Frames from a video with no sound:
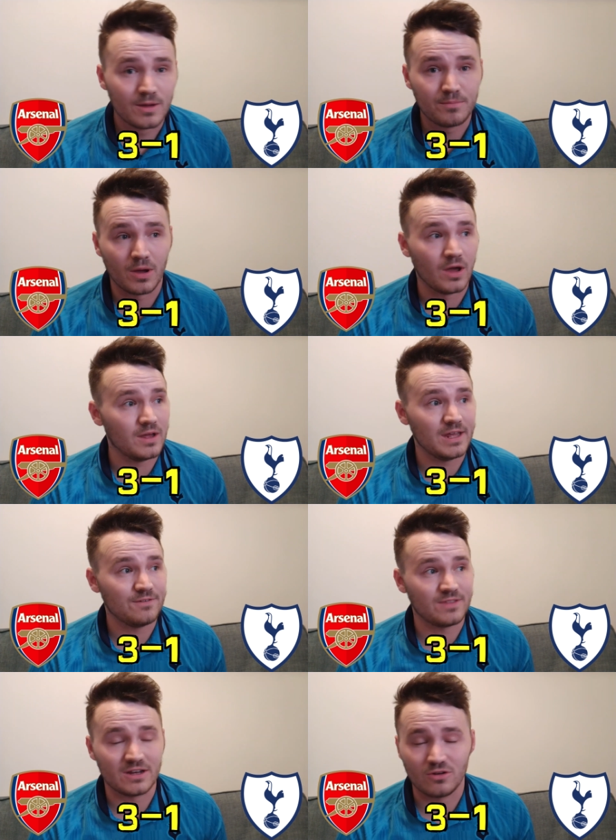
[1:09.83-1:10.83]
But
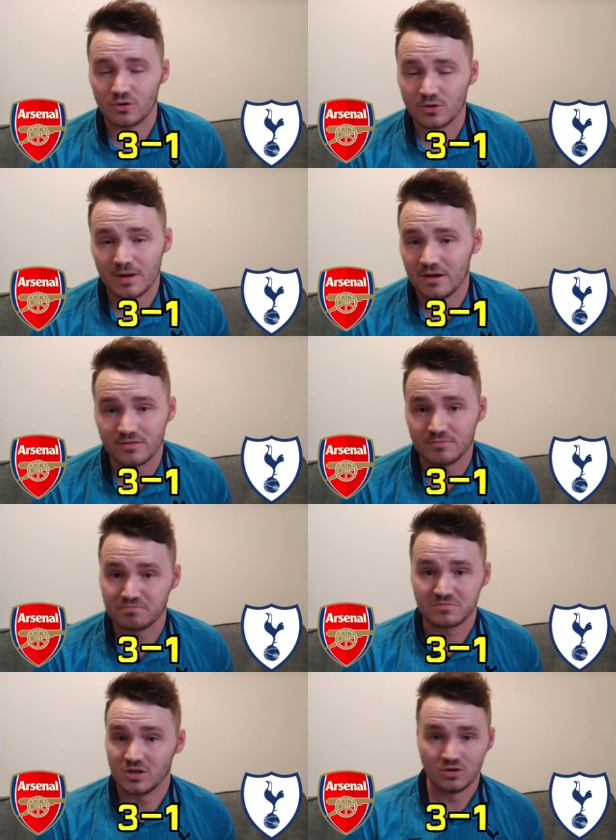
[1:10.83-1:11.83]
if they'd not come out of the
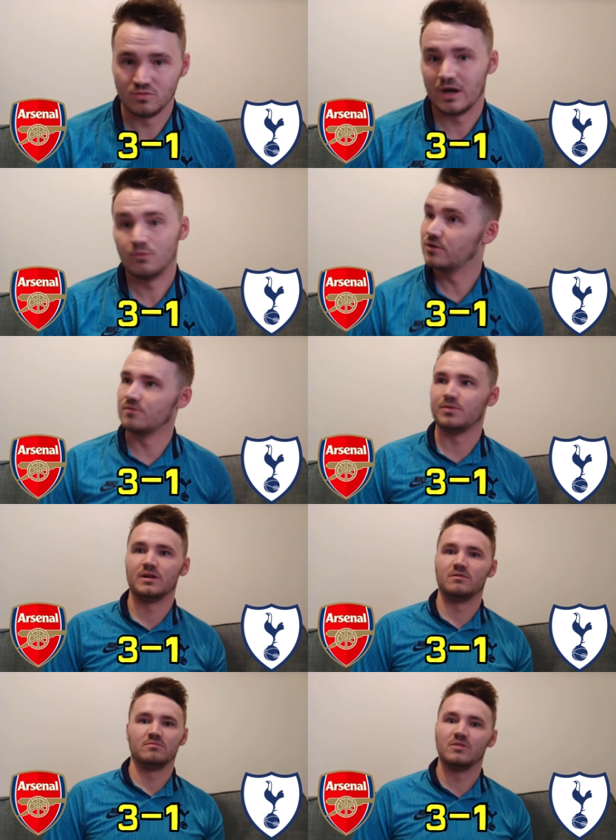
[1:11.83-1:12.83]
tunnel, that would have
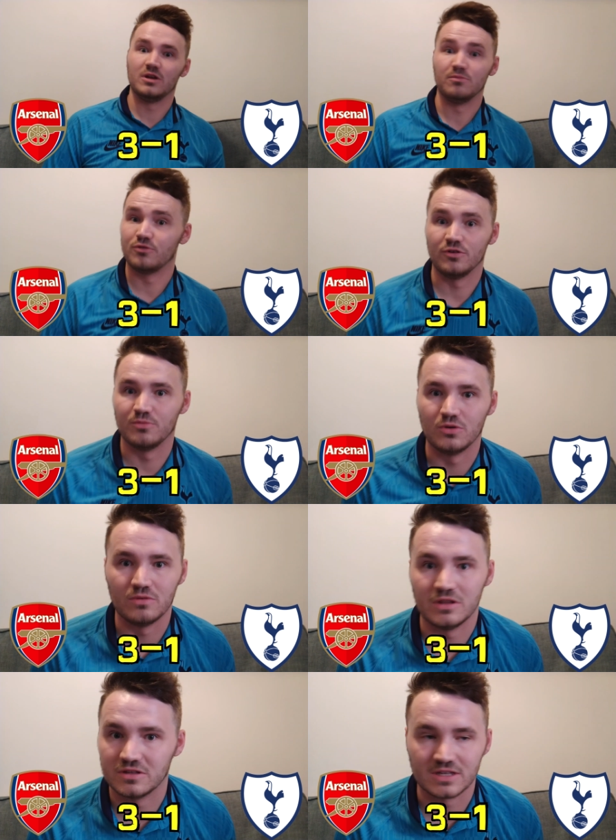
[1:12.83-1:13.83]
been an improvement
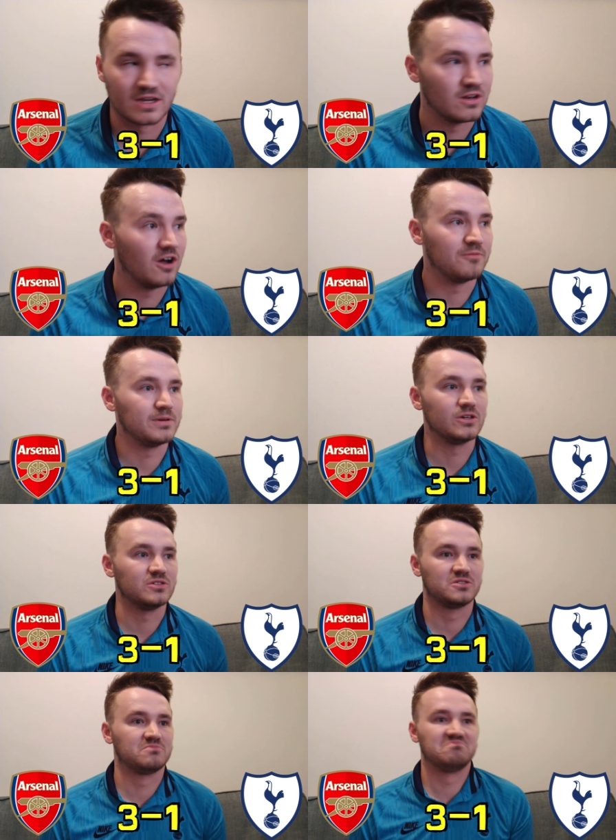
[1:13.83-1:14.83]
in the second half
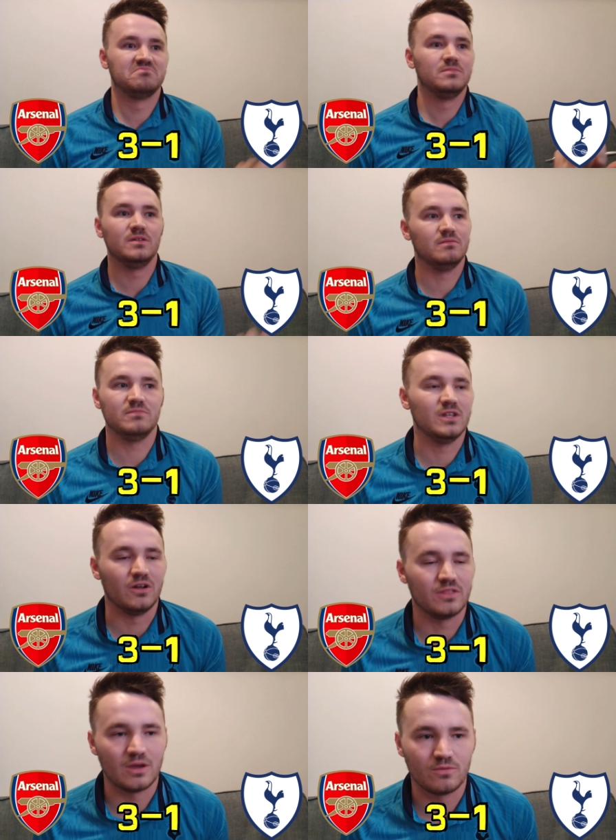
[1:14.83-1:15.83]
because you
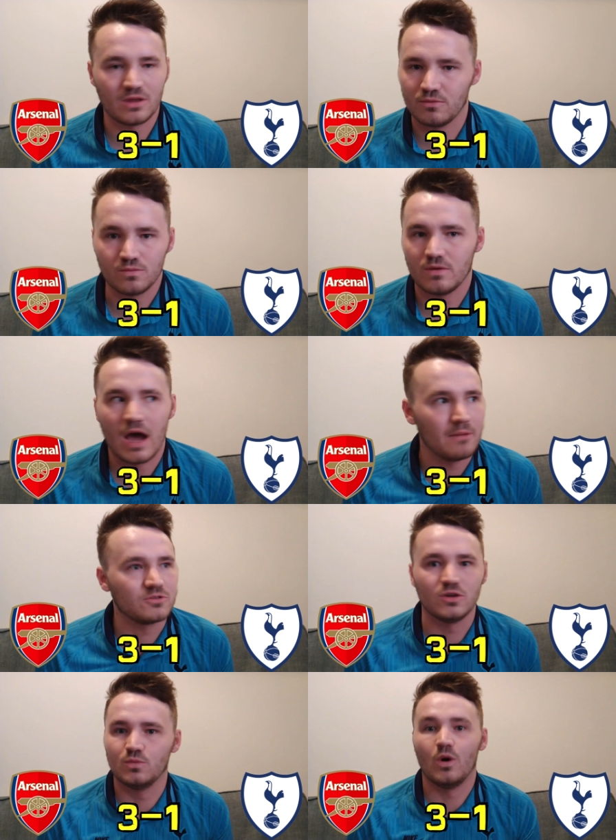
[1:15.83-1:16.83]
know they they're
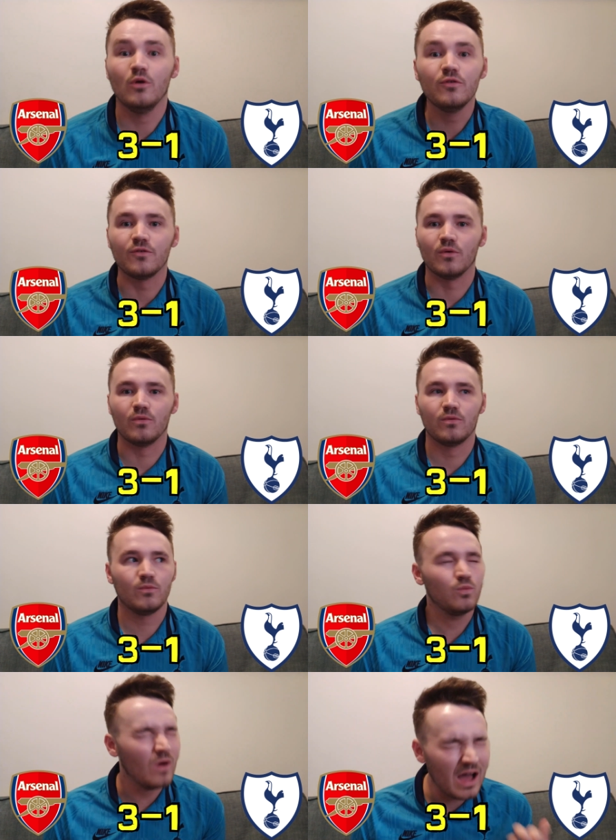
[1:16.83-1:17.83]
absolutely woeful,
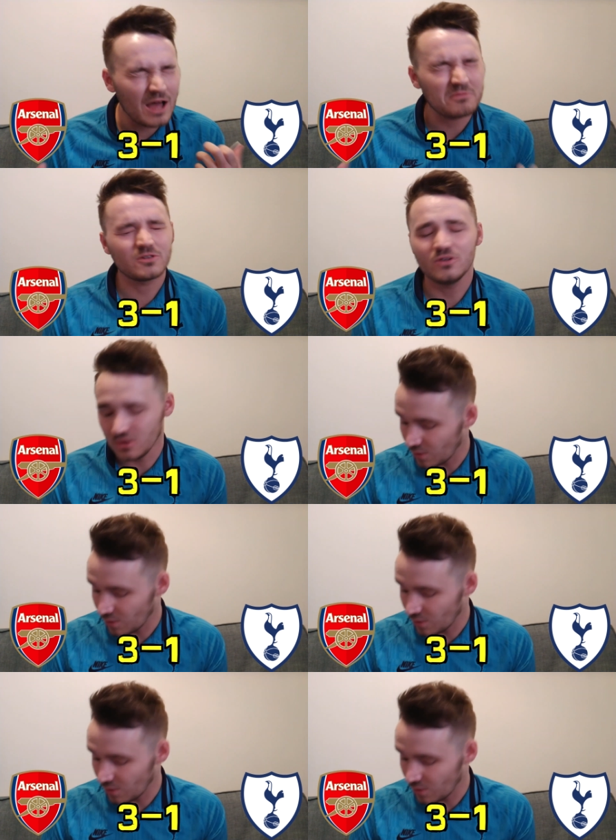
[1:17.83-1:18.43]
absolutely